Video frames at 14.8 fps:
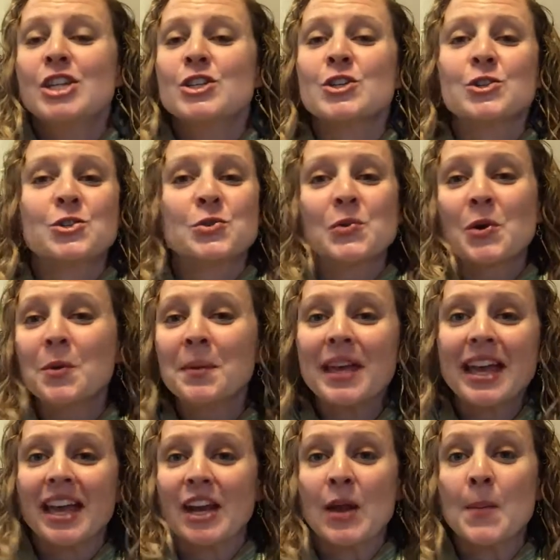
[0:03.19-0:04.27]
just drew me
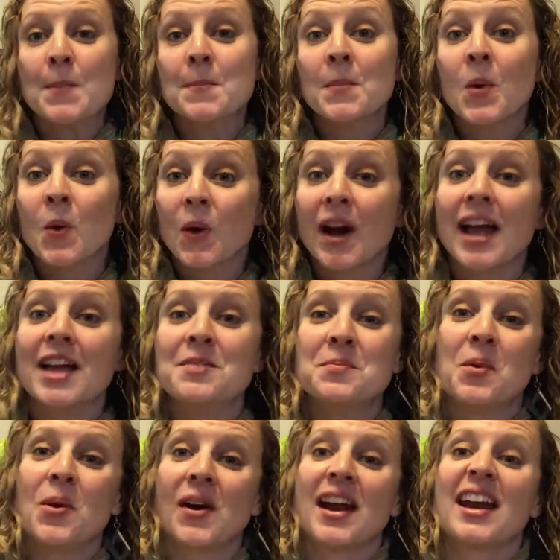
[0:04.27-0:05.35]
in more and
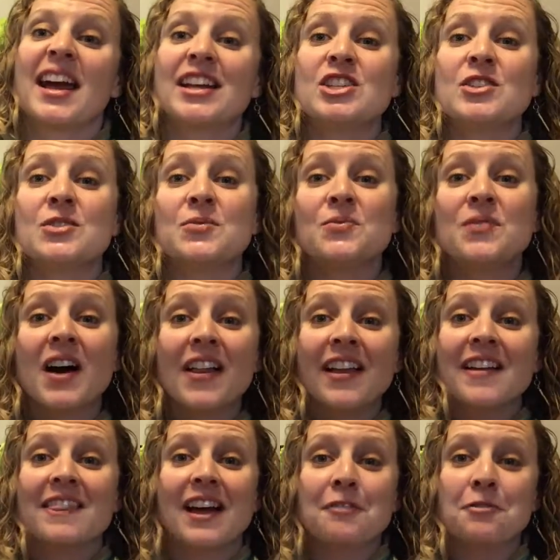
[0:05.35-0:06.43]
more and I just fell
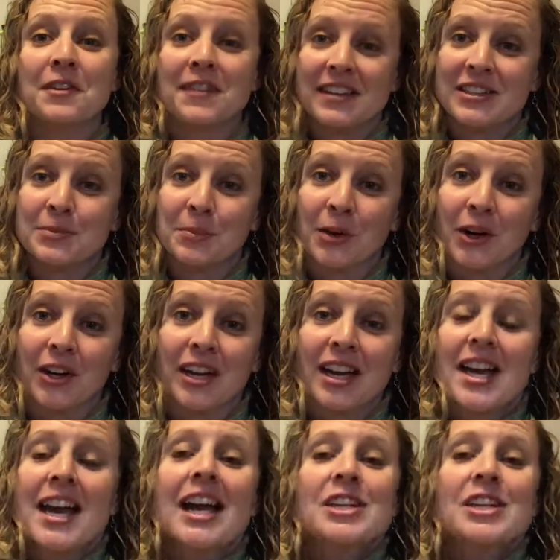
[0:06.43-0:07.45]
in love with this book.